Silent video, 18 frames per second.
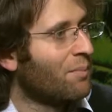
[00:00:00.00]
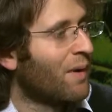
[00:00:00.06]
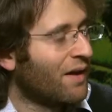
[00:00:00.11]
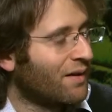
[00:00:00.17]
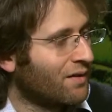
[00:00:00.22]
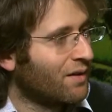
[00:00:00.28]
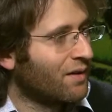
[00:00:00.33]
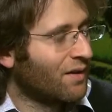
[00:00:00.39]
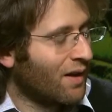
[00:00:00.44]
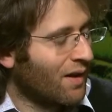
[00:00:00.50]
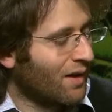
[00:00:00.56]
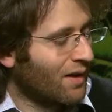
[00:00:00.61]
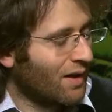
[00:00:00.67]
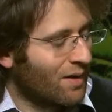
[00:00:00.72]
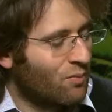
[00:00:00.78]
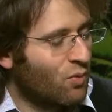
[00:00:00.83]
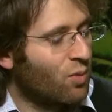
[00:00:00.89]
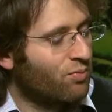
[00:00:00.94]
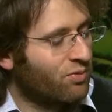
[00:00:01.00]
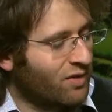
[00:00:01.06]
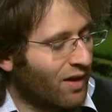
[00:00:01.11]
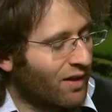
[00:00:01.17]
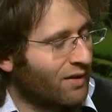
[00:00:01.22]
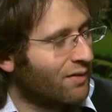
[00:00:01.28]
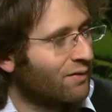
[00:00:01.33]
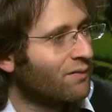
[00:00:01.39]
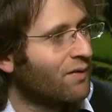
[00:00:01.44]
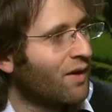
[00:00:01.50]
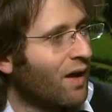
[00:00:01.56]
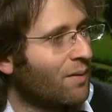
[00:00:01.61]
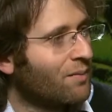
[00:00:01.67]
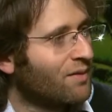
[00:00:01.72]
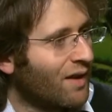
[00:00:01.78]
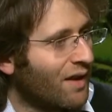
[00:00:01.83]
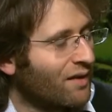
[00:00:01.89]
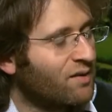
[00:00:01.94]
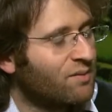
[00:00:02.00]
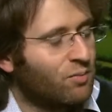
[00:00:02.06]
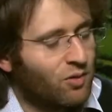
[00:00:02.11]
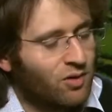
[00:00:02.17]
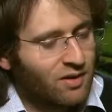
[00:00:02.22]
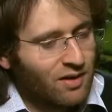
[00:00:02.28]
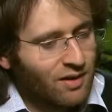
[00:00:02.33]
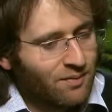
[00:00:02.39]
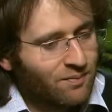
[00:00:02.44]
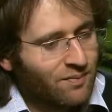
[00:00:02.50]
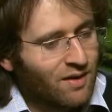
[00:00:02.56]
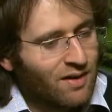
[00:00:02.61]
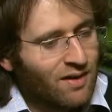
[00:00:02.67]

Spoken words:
better and more productive firms exporting.